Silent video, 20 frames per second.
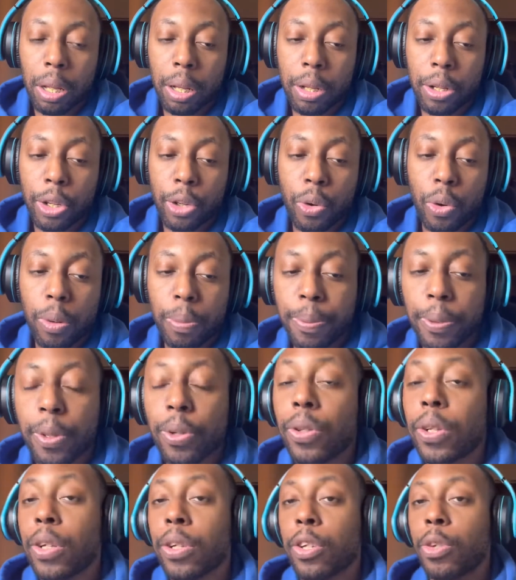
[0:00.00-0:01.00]
Scorpio
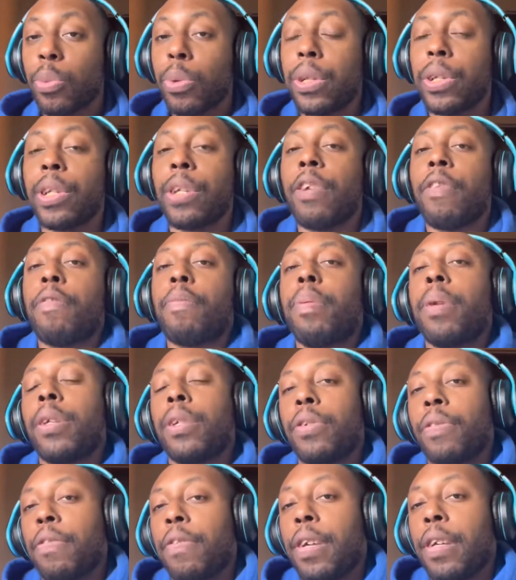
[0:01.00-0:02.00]
deals with
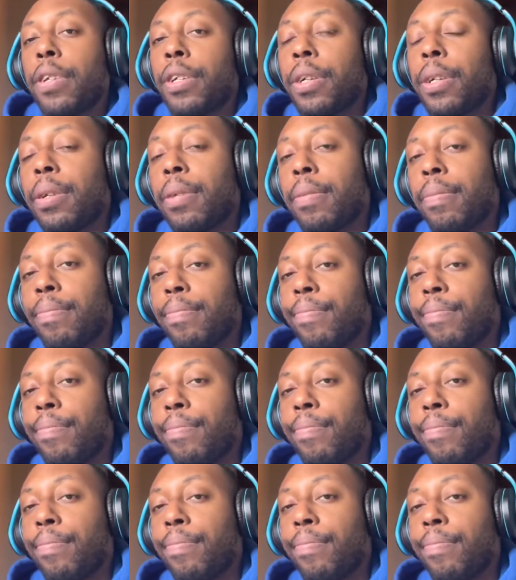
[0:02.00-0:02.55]
self-preservation.